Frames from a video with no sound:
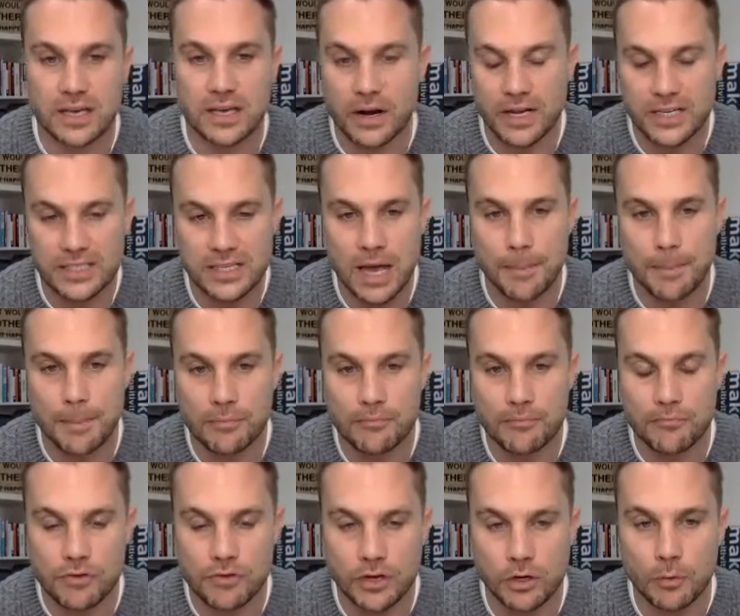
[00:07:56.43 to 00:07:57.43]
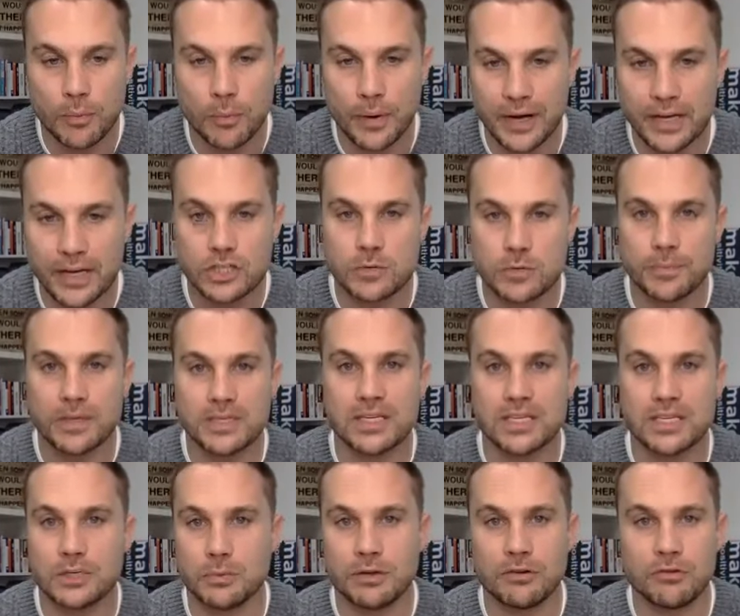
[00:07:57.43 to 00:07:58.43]
and I set up a renewable energy
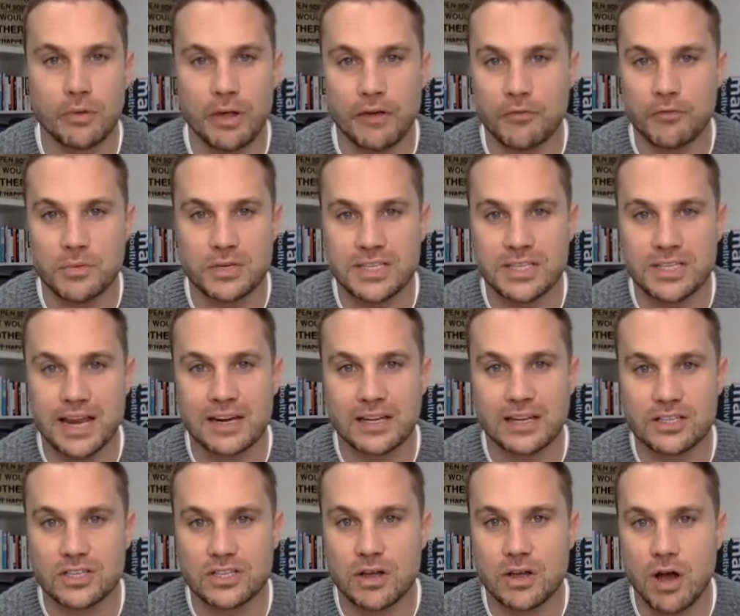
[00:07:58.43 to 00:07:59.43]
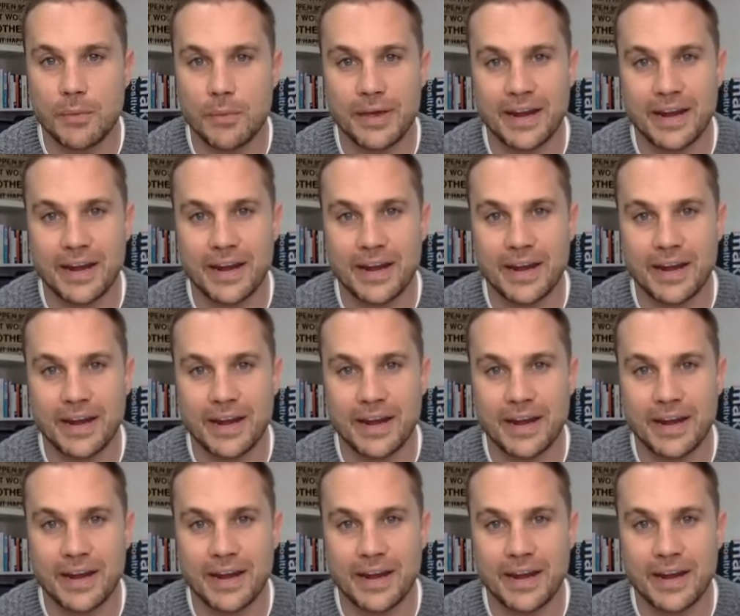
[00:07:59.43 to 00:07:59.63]
business. We grew that from a standing start.